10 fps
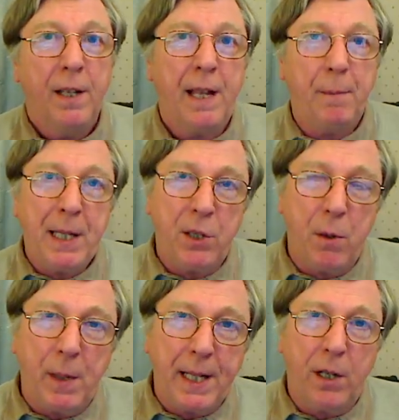That means
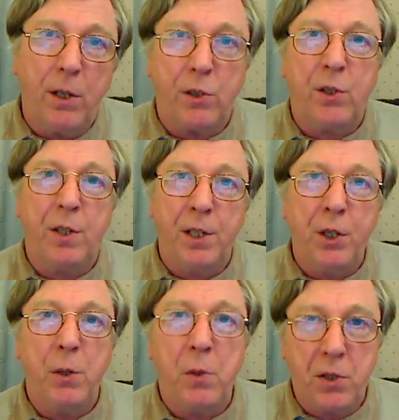that when it cuts to the
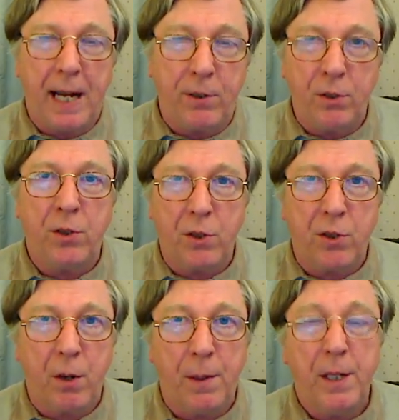news sections and
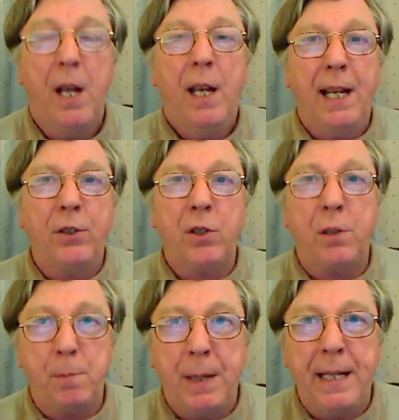so on, it
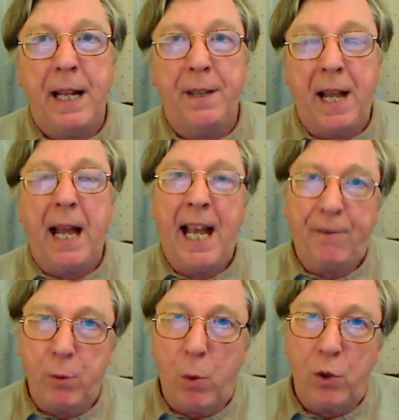doesn't mean that I
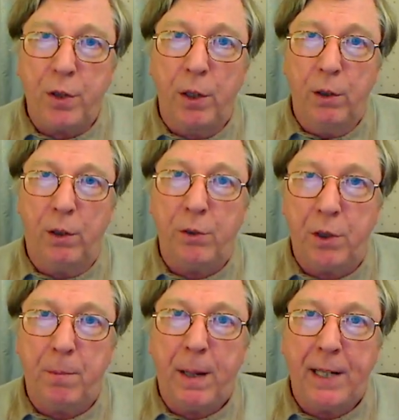have to watch the
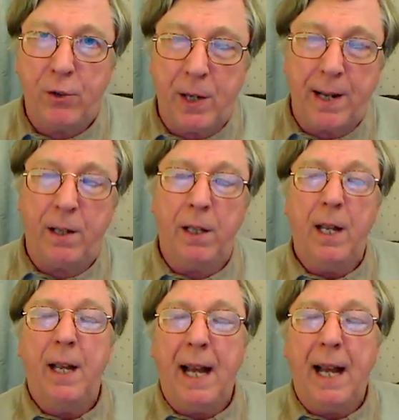London based channel.